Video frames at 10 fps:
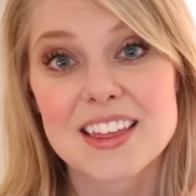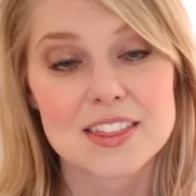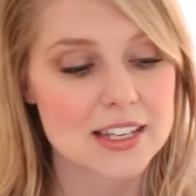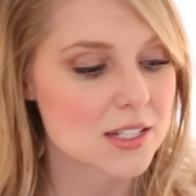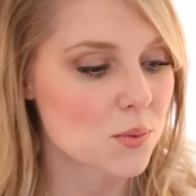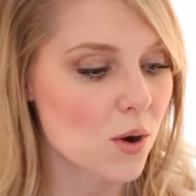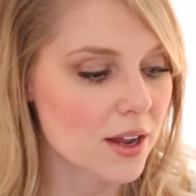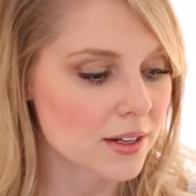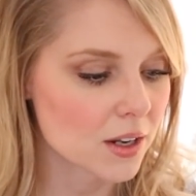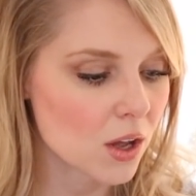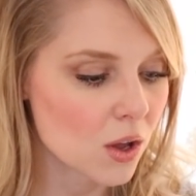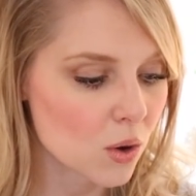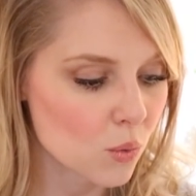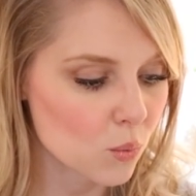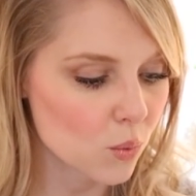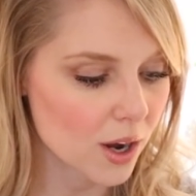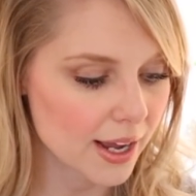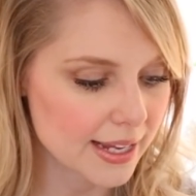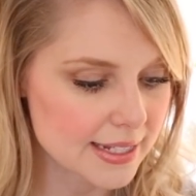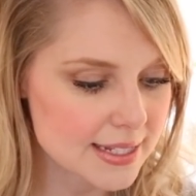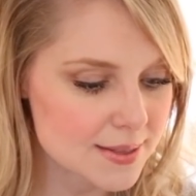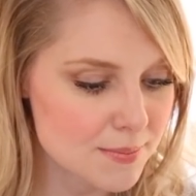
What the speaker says: This one was